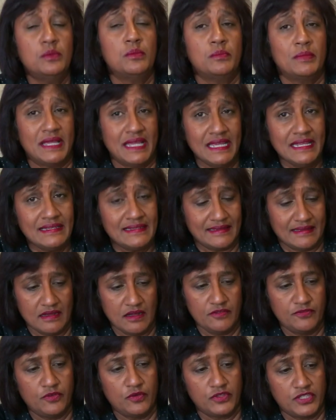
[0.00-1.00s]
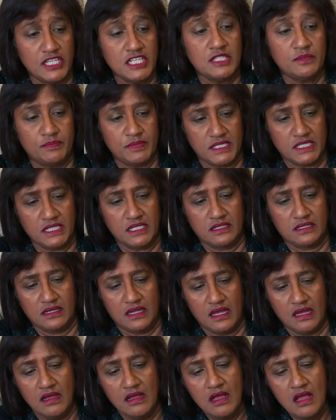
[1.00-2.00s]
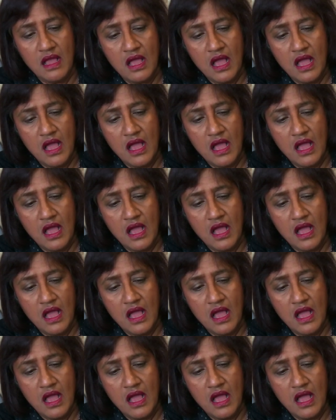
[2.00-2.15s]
media for this particular